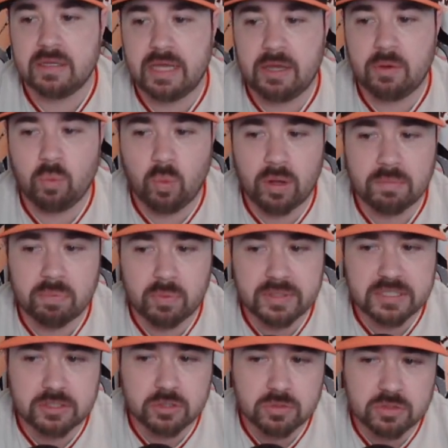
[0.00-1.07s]
a
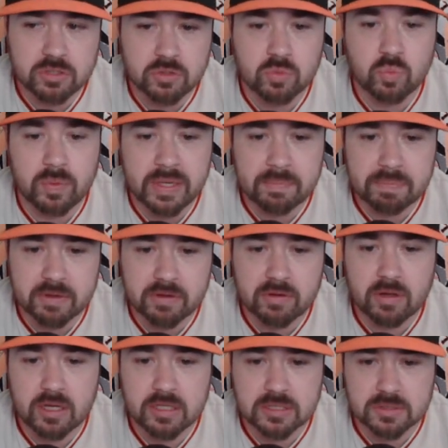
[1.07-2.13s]
1.22 whip
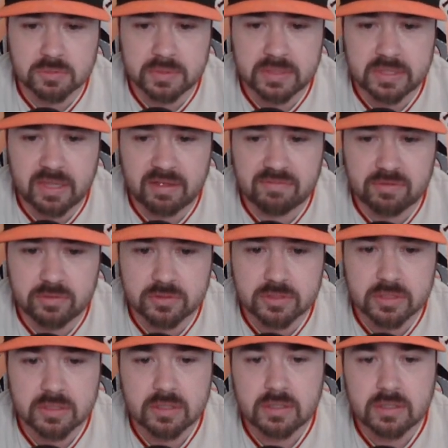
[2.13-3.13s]
across three levels.